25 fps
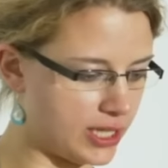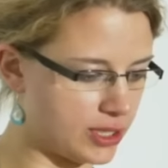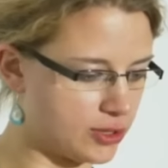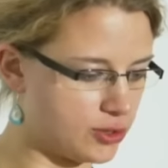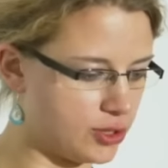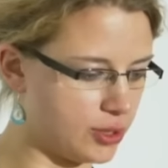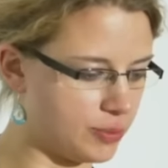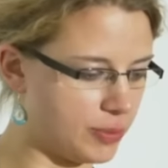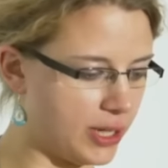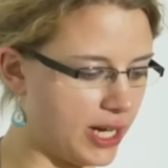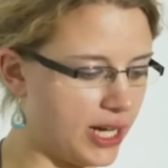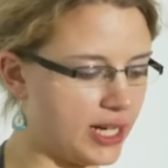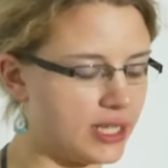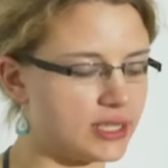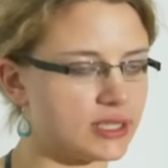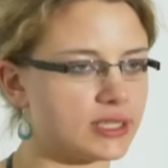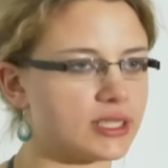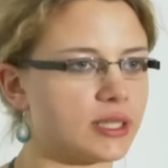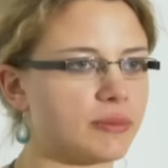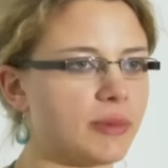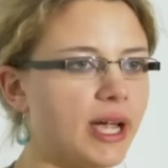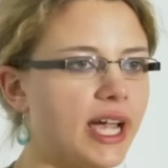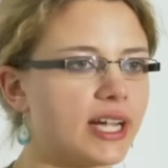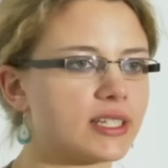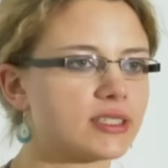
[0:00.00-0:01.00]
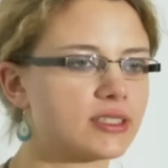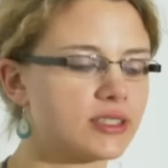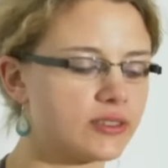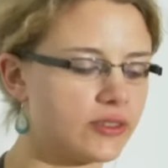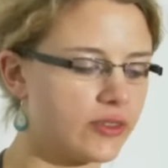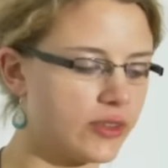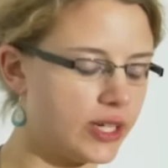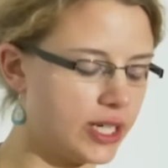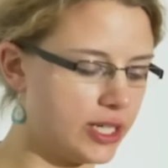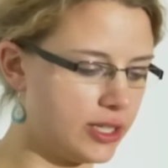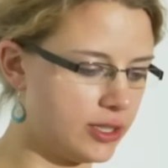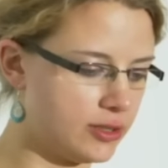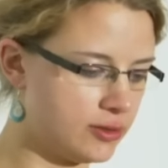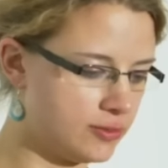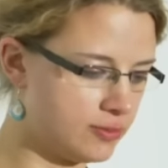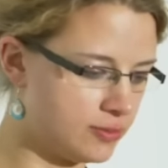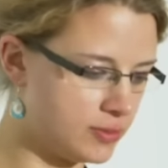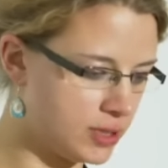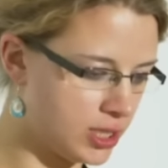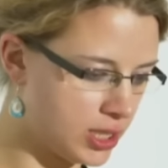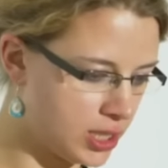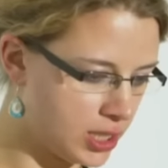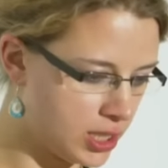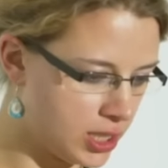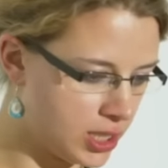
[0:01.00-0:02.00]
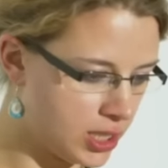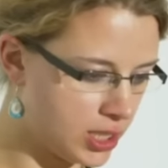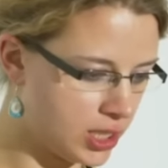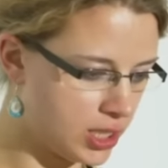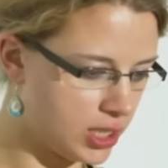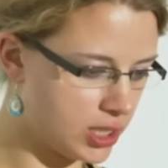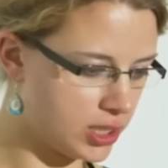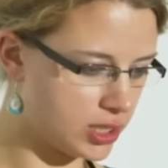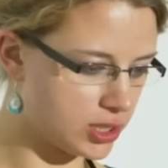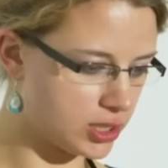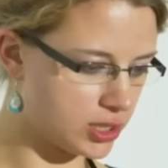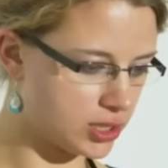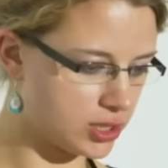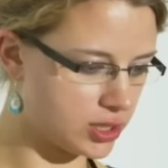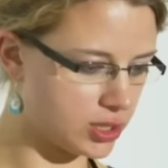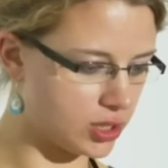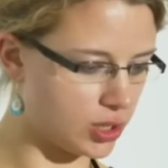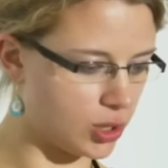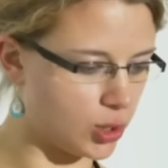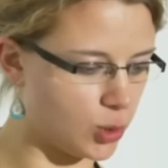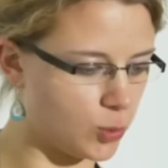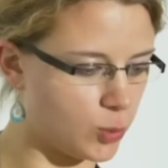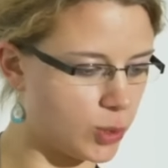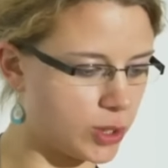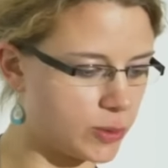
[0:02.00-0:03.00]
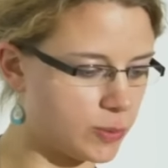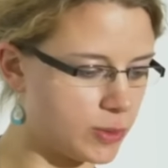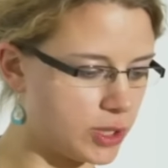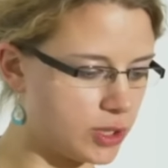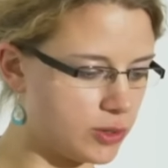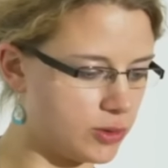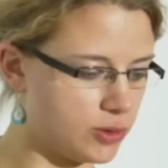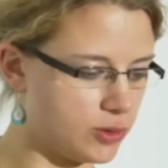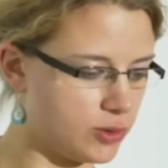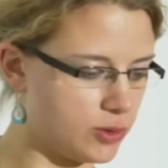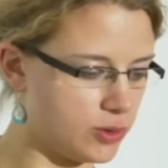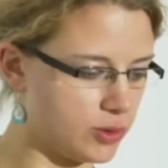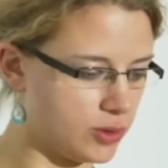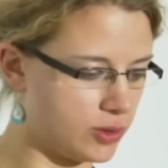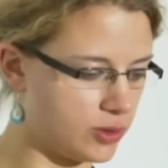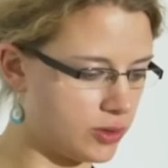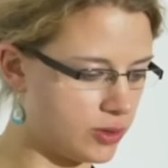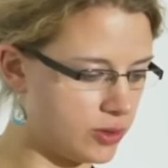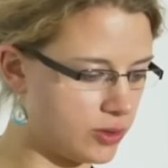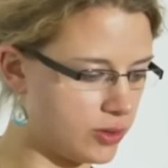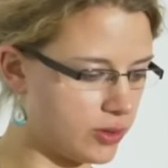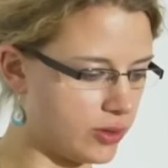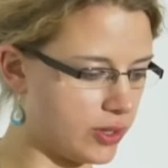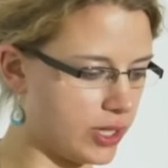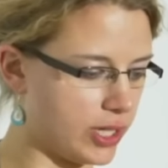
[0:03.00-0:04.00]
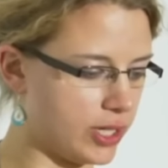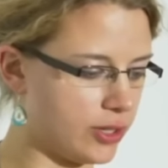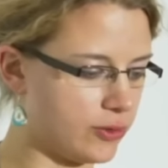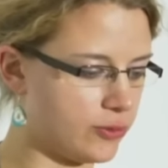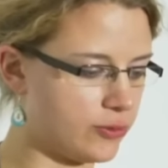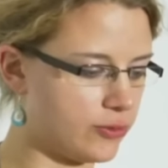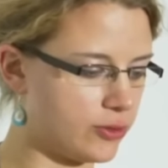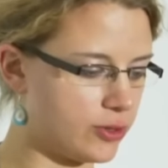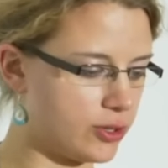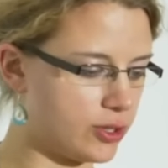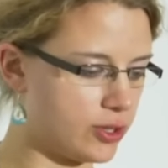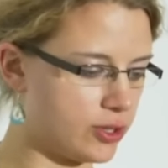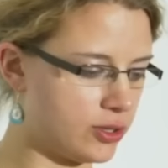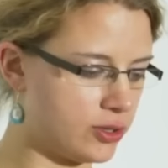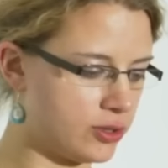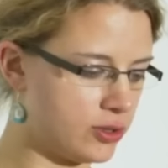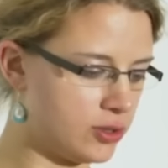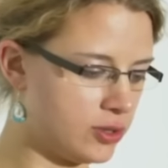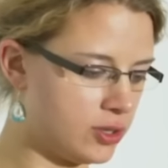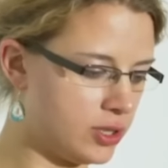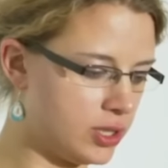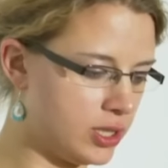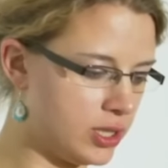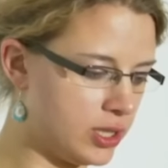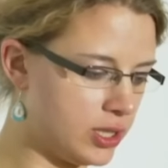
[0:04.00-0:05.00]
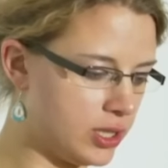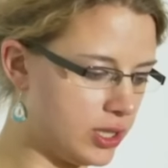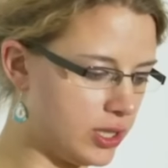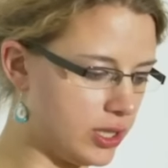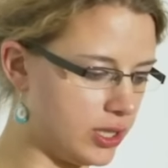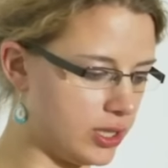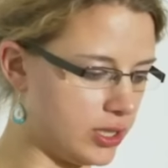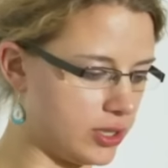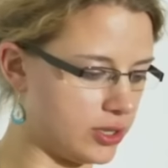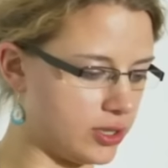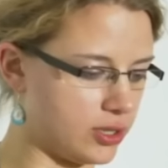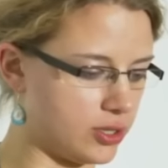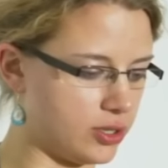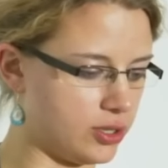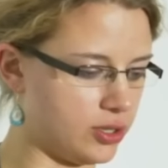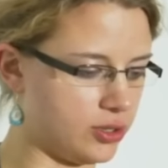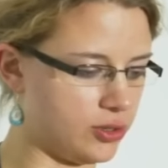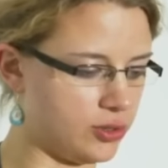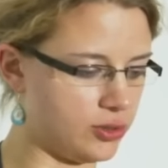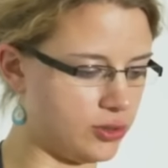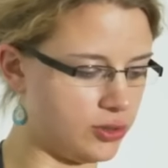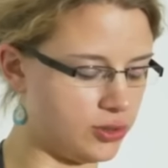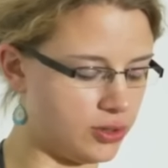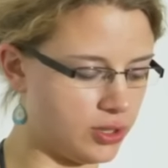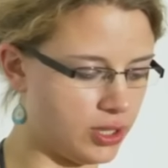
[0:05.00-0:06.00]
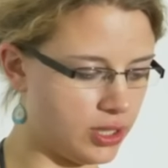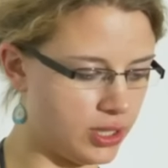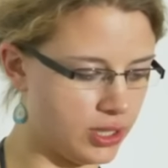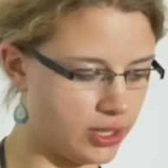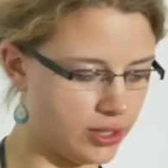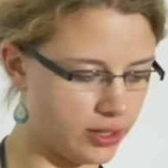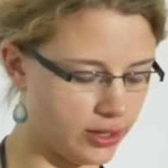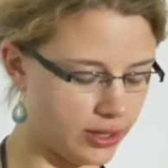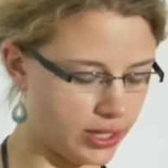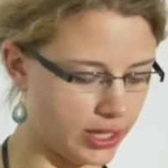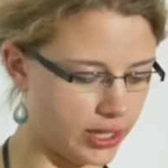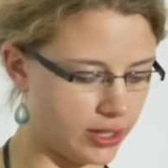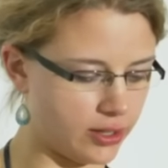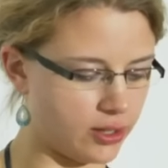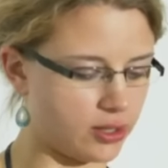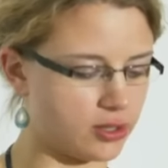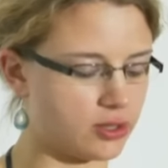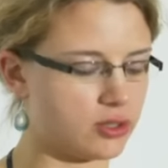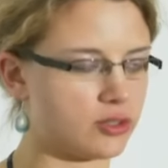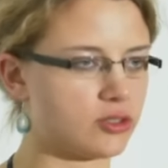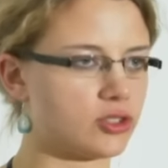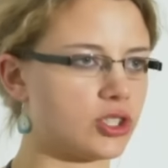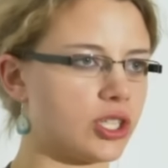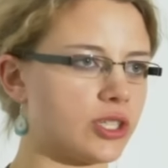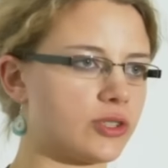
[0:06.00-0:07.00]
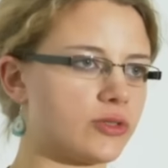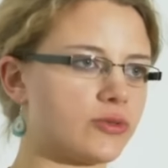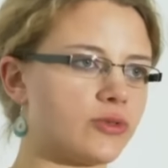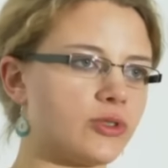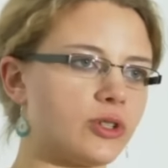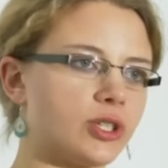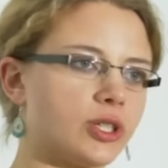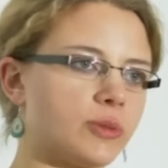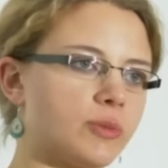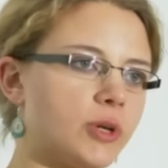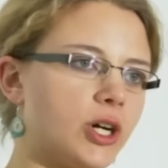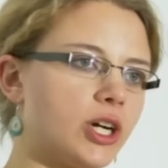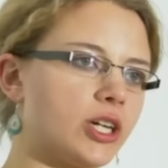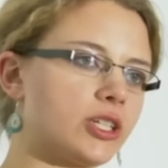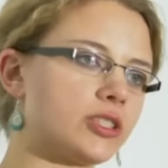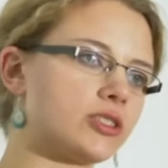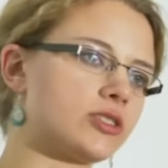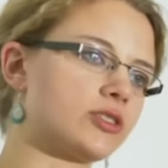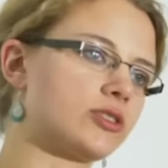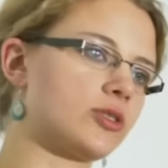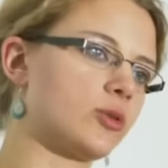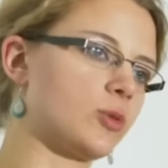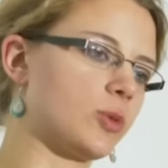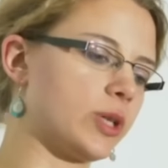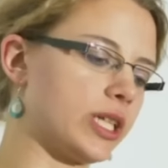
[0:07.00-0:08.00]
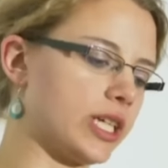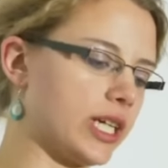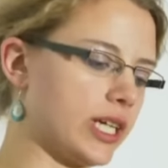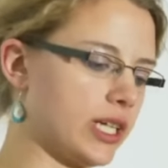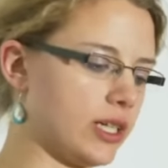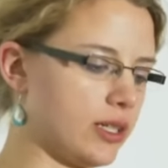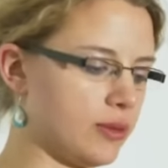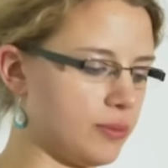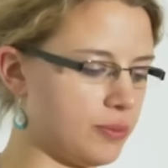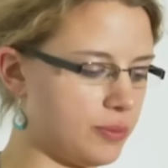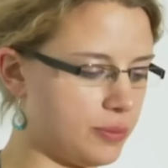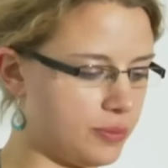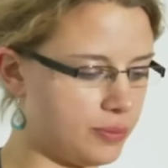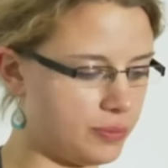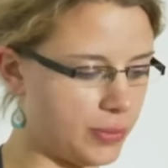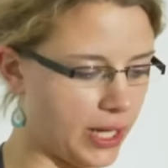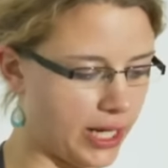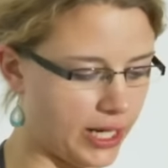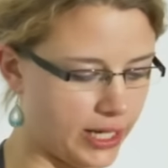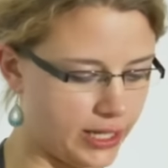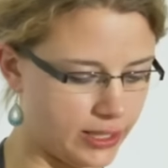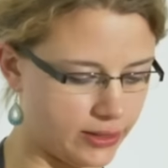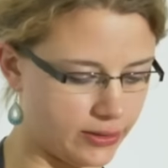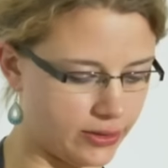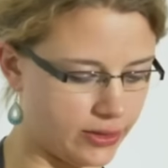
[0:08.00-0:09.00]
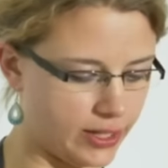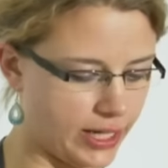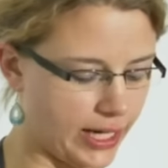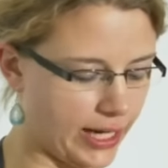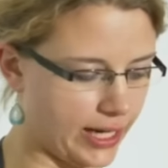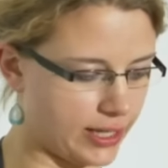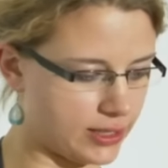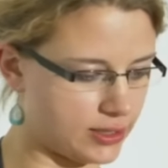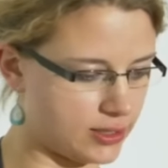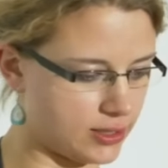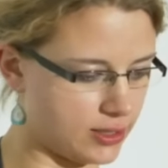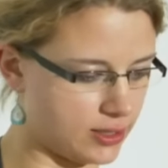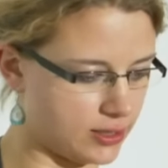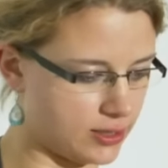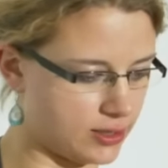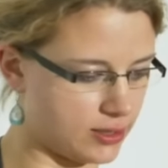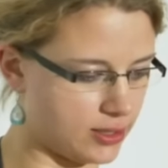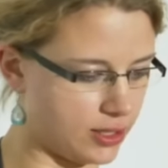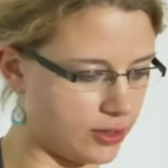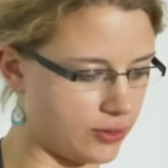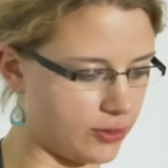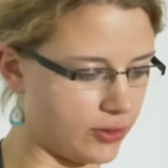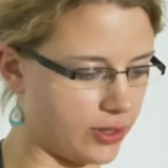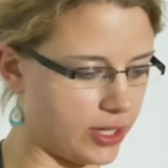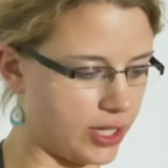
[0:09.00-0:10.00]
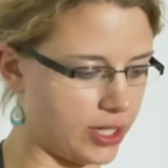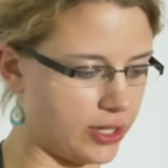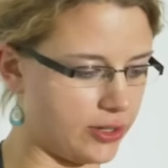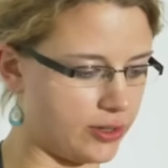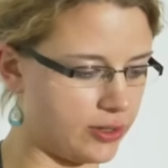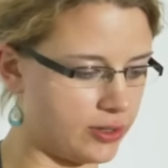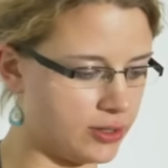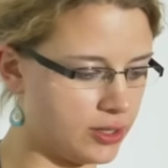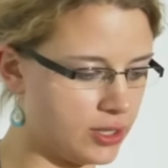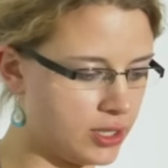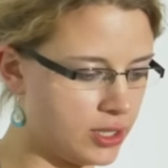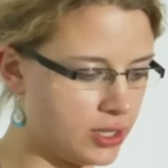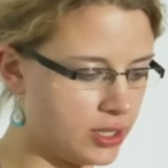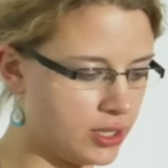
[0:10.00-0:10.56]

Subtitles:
like to append some axes there. So what we do therefore is a new thing just for the bars, so we can paint the axis down there.